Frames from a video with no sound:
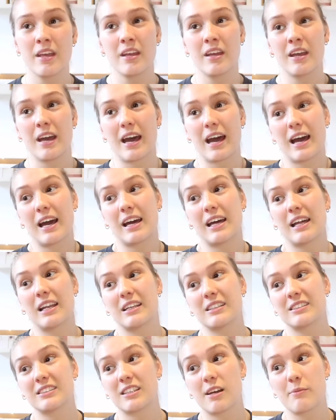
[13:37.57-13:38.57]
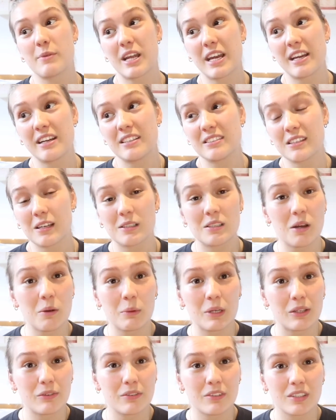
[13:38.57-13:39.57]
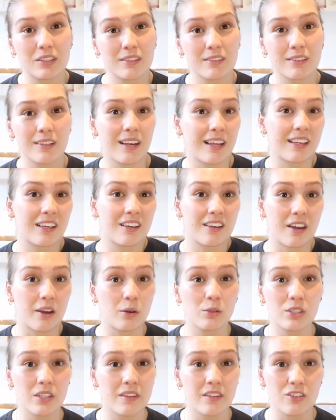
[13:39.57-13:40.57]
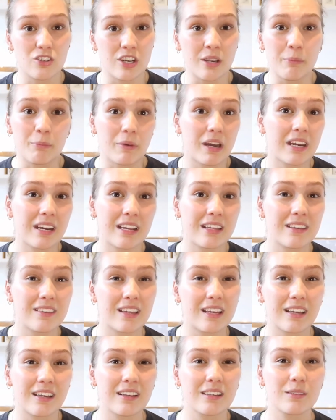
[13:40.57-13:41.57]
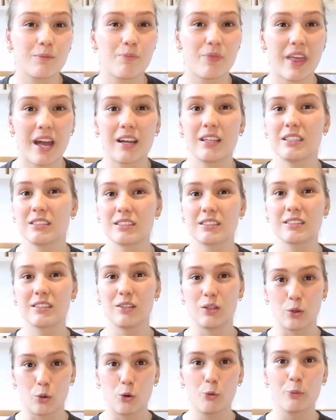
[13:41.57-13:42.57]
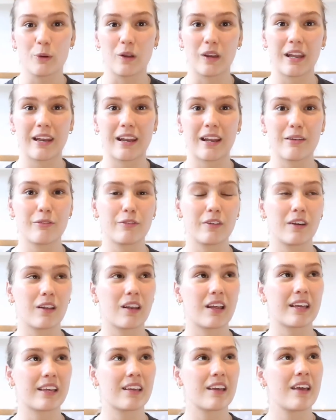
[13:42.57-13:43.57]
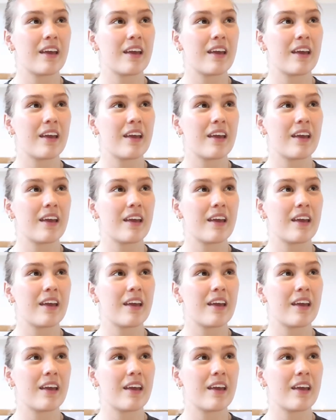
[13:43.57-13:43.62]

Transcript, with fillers: And some days I don't even like go to the gym and I think that is normal and I feel like